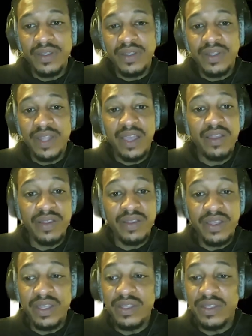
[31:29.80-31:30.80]
Now,
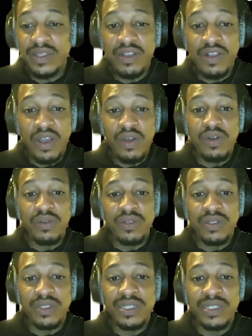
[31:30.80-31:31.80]
the
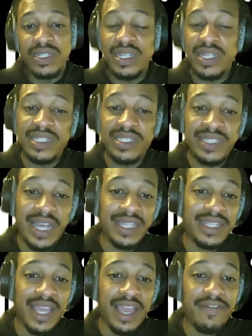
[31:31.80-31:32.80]
goal is
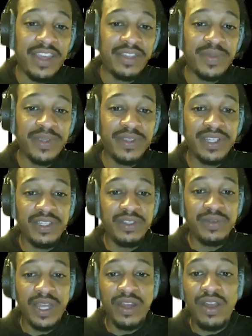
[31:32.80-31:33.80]
not to have that spirit in
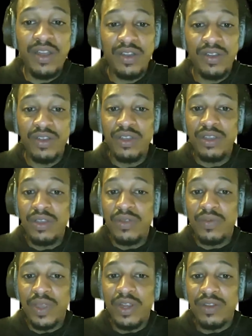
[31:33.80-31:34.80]
you at all,
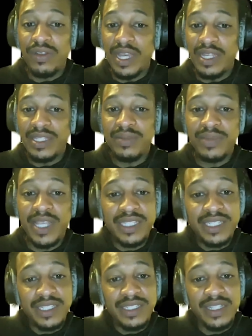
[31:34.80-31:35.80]
where that
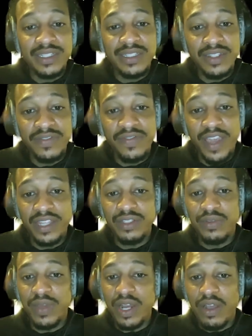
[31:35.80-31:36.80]
temptation doesn't affect
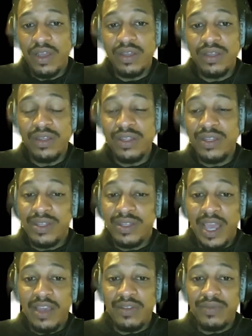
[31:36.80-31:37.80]
you at all.
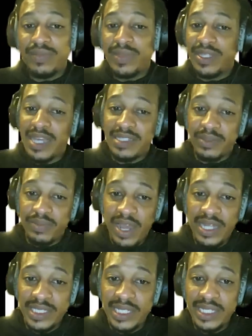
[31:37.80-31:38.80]
Now, but that's a
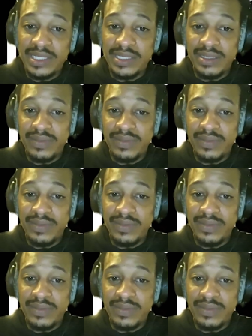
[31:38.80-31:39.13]
process.